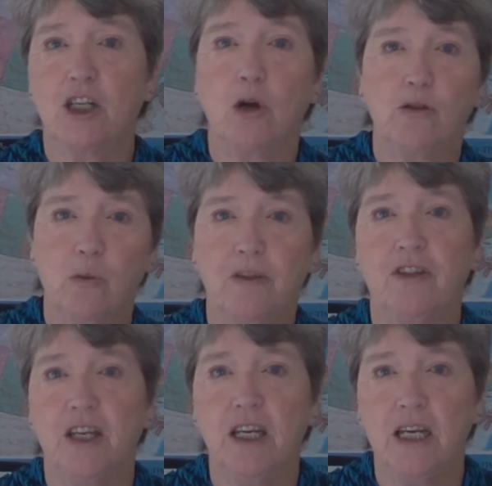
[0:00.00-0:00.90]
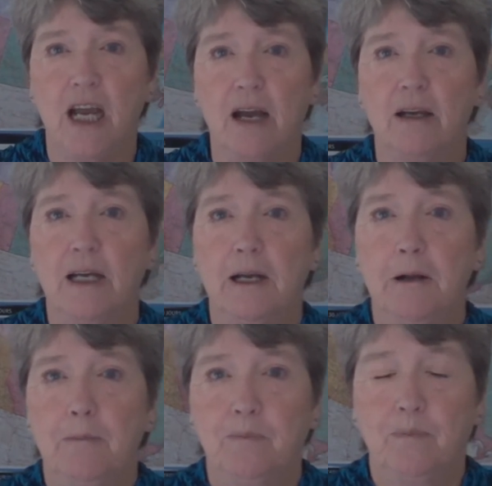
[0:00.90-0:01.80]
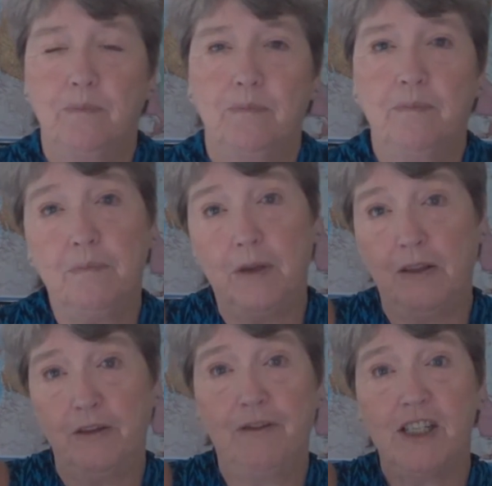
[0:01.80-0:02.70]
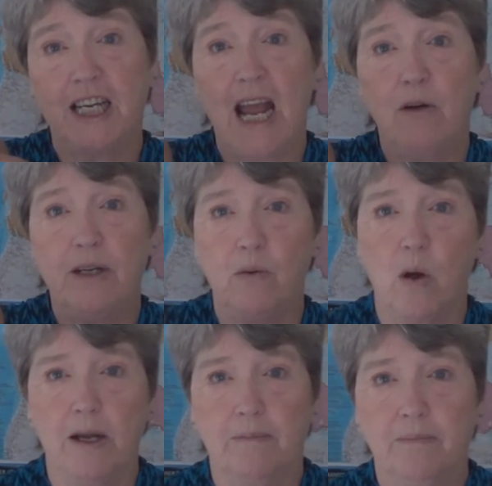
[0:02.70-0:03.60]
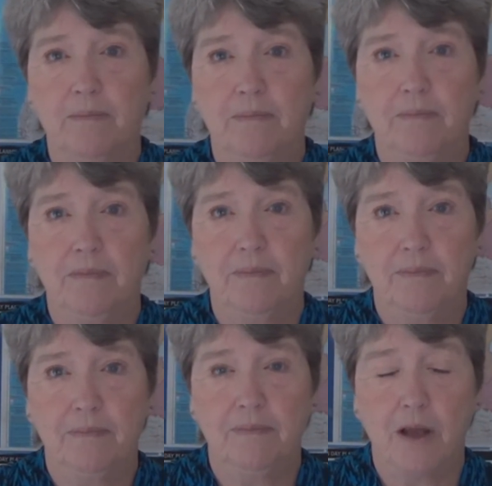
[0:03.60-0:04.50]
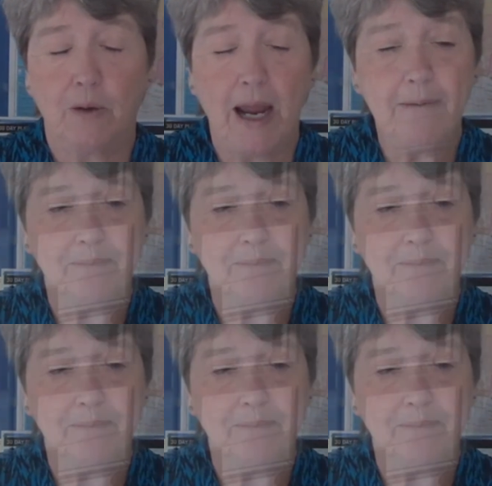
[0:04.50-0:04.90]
it goes with the physicality one. Okay?